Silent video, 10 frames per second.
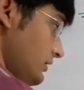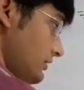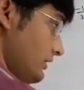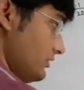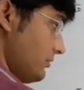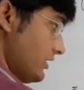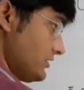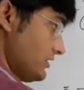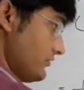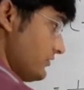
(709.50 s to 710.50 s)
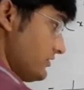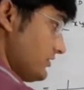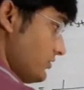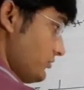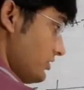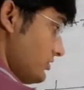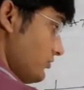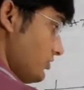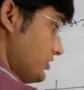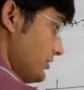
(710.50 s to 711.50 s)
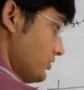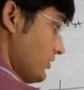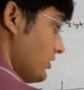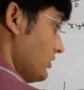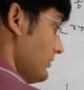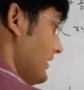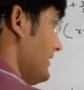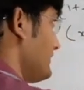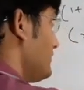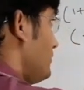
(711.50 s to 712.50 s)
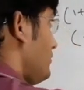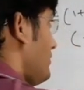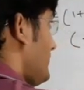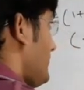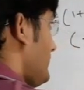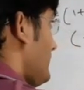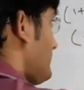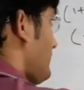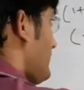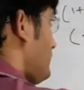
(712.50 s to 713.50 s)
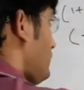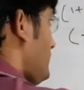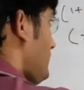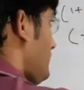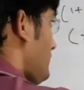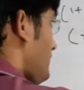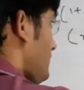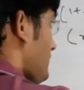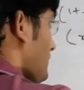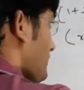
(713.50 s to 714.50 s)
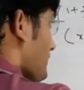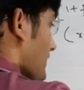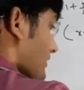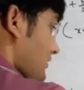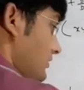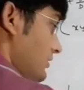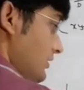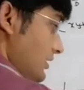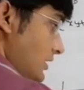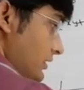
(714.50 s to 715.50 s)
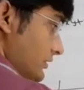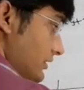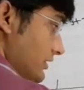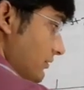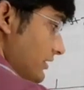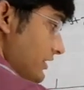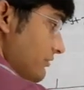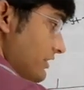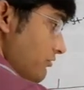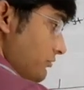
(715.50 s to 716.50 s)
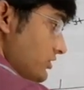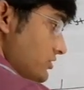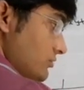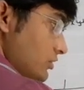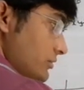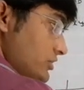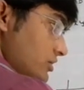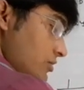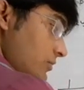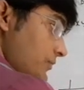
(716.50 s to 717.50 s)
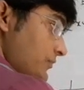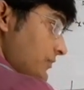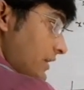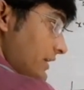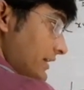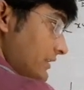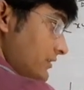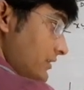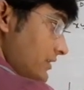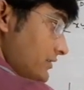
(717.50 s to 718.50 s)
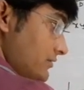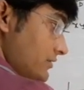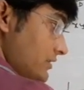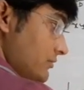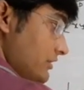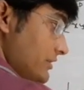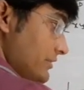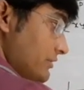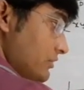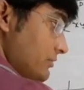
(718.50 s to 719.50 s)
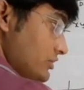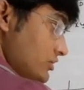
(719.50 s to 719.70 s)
Then the partial differentiation of this term with respect to y will be x. So we will get x by 3. Then the double derivative of this term will be 0. And again here the double derivative will be